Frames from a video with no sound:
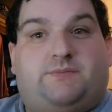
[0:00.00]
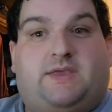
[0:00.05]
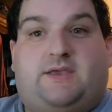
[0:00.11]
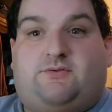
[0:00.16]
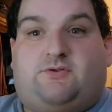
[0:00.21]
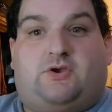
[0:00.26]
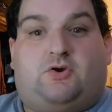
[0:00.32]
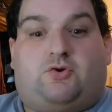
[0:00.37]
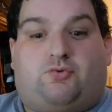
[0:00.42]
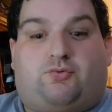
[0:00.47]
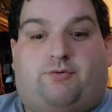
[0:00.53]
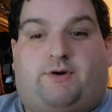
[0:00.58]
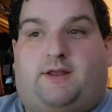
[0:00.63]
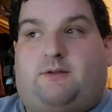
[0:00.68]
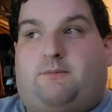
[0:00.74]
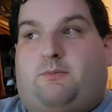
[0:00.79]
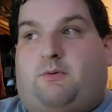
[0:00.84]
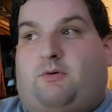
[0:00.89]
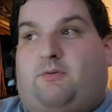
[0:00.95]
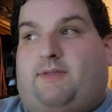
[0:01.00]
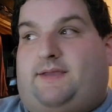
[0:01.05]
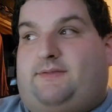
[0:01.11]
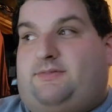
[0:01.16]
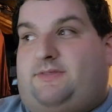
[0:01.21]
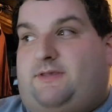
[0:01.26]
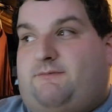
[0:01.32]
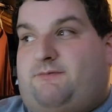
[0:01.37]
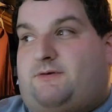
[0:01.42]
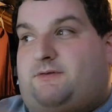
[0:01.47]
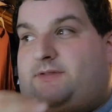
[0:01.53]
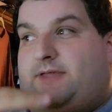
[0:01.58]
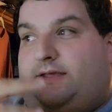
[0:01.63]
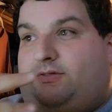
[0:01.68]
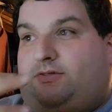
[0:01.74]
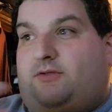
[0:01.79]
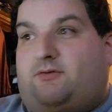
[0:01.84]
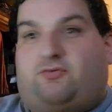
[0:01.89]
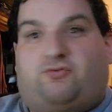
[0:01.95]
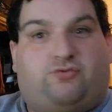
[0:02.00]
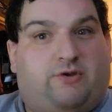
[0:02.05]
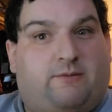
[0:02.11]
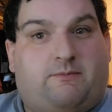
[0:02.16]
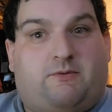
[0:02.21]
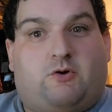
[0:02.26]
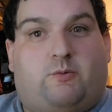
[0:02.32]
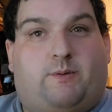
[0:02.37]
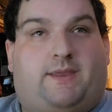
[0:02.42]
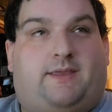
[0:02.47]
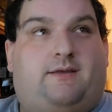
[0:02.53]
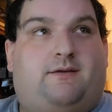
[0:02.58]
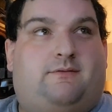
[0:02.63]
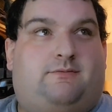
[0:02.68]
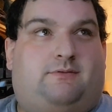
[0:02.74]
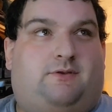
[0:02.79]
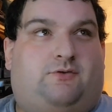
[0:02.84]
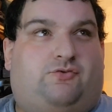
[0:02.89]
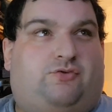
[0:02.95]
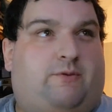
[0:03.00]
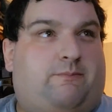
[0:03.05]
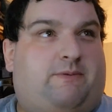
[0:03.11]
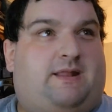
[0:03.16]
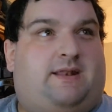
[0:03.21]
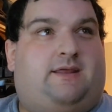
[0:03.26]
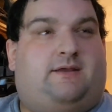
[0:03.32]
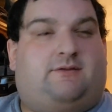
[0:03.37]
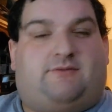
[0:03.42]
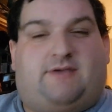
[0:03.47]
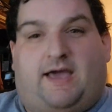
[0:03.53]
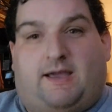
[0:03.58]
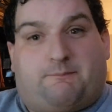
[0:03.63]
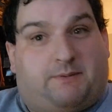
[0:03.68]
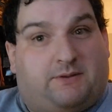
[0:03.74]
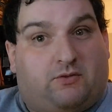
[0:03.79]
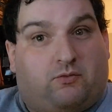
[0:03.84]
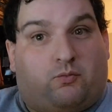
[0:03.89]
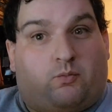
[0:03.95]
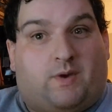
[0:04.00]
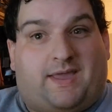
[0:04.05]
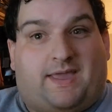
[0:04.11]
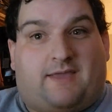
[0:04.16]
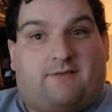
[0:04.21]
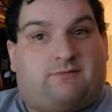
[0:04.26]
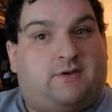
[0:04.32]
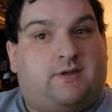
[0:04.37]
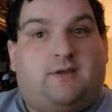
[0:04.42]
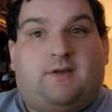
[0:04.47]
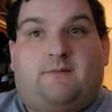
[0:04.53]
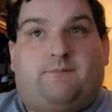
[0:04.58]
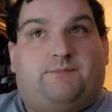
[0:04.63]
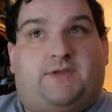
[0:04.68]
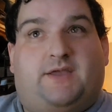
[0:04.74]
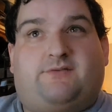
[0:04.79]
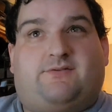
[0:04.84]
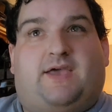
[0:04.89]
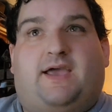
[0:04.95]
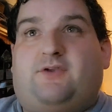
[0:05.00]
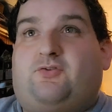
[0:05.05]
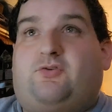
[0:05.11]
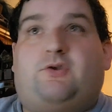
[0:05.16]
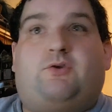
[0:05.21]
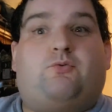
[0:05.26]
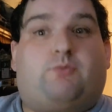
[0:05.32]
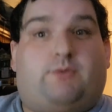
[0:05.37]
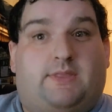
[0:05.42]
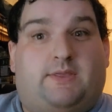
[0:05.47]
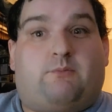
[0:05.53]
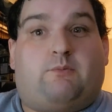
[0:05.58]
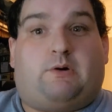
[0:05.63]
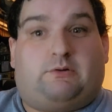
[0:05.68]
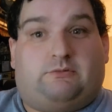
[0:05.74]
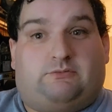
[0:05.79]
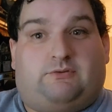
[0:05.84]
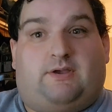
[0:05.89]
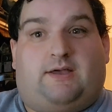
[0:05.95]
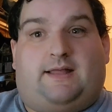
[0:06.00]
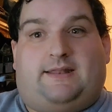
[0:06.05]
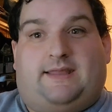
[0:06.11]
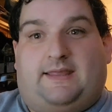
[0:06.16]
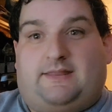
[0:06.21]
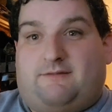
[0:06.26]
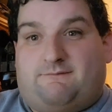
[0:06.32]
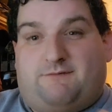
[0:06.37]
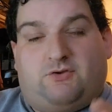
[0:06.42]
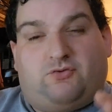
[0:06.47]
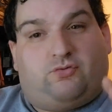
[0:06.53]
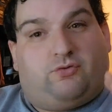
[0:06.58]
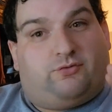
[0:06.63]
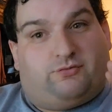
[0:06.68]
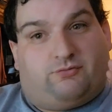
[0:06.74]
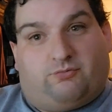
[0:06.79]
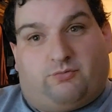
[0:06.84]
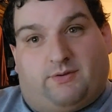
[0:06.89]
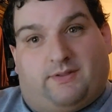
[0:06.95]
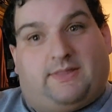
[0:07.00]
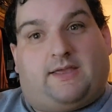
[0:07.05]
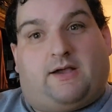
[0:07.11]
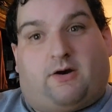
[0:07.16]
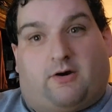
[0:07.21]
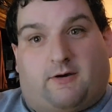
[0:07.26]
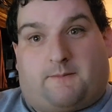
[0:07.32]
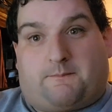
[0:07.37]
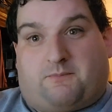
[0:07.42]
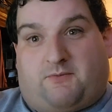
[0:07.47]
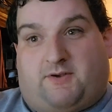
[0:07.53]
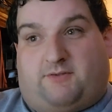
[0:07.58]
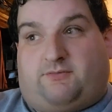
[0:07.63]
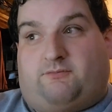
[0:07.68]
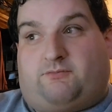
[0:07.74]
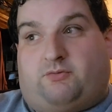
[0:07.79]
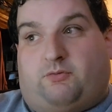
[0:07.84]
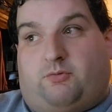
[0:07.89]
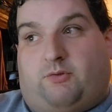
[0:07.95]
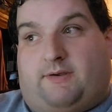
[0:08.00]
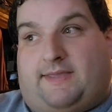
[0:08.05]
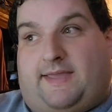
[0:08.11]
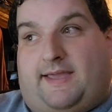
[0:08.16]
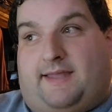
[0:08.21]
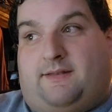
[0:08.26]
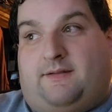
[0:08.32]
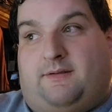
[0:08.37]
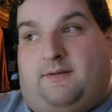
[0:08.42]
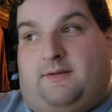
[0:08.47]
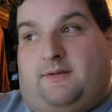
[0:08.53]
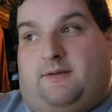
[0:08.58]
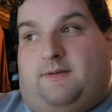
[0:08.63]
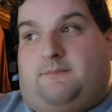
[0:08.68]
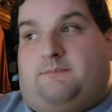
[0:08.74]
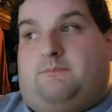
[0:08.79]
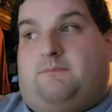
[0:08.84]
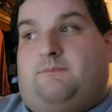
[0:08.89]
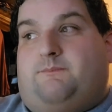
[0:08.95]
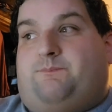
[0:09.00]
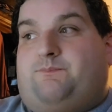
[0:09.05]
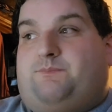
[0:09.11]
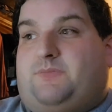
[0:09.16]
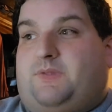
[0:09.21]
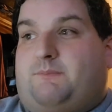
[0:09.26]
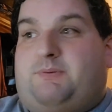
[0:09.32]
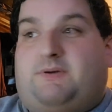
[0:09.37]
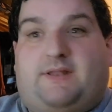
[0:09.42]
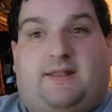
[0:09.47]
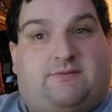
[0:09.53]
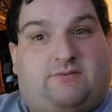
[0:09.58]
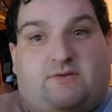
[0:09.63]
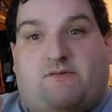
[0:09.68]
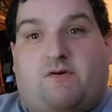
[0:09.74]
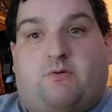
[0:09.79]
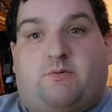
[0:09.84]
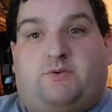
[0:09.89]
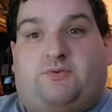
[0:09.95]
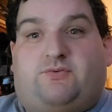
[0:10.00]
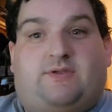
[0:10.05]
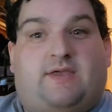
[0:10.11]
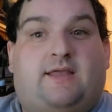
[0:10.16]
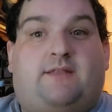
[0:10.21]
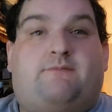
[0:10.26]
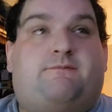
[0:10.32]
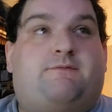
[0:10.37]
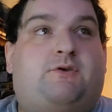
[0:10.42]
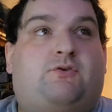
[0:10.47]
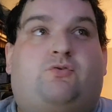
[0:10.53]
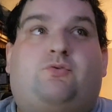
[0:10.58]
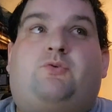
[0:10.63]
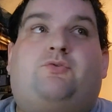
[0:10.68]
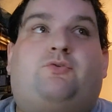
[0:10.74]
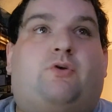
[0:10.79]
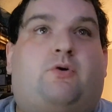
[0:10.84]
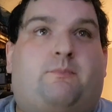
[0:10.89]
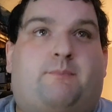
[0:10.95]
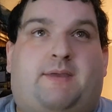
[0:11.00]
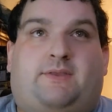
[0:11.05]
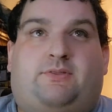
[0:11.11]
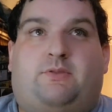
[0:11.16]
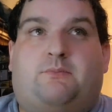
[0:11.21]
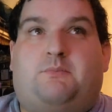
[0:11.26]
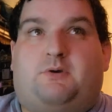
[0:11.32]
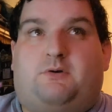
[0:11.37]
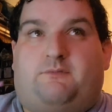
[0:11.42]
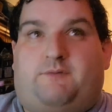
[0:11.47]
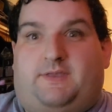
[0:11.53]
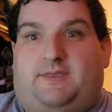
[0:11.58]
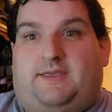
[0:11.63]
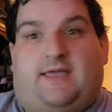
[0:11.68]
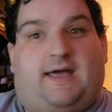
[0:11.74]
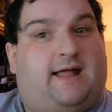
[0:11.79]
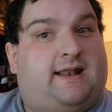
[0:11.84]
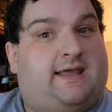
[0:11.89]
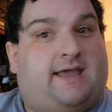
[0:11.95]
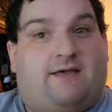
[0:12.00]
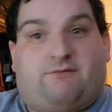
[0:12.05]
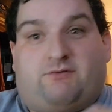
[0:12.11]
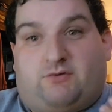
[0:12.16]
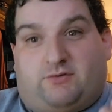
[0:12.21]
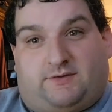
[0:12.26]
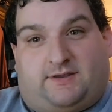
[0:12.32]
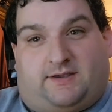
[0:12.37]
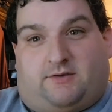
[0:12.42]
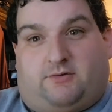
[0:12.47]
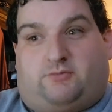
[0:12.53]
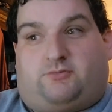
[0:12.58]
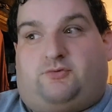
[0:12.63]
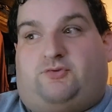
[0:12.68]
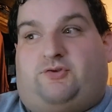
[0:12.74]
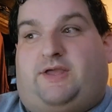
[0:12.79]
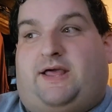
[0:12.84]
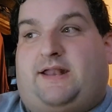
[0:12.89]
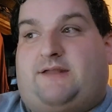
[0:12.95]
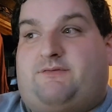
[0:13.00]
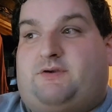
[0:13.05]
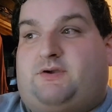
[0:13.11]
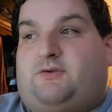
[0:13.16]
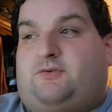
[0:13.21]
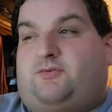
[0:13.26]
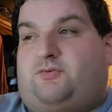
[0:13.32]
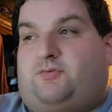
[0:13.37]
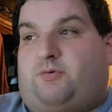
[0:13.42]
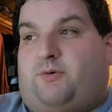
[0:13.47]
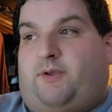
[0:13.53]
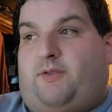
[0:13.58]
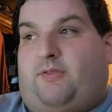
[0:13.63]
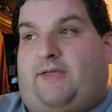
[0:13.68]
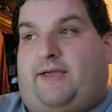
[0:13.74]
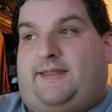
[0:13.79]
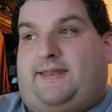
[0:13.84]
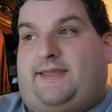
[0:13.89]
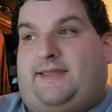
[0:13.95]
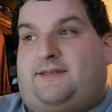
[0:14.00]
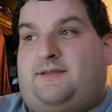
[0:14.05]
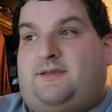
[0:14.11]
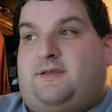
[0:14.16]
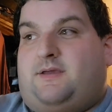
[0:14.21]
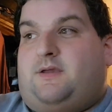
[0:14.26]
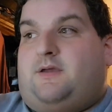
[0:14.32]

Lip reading: is incredible. Like the ship getting attacked by the wave. It's actually really well done, and the visuals really are impressive to look at. But as I've always said, visuals don't make the movie. You gotta have good characters, you gotta have a good storyline, and